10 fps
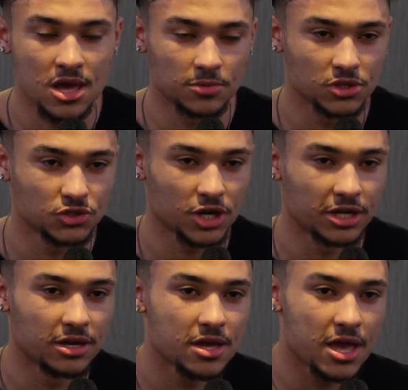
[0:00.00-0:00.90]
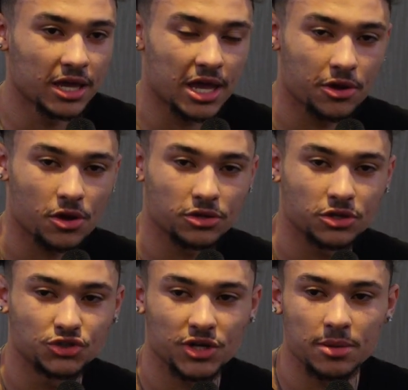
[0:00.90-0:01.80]
I'm still trying to carry on your
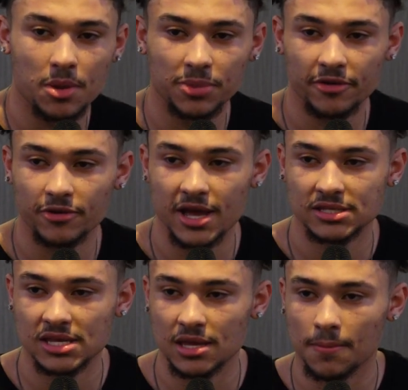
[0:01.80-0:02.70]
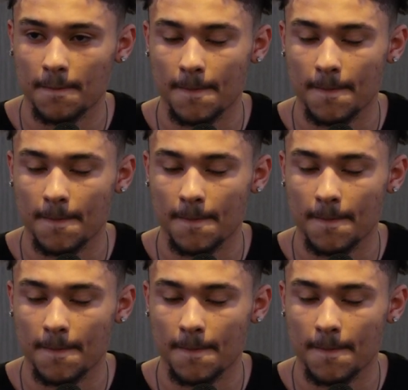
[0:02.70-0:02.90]
dream and play for that team.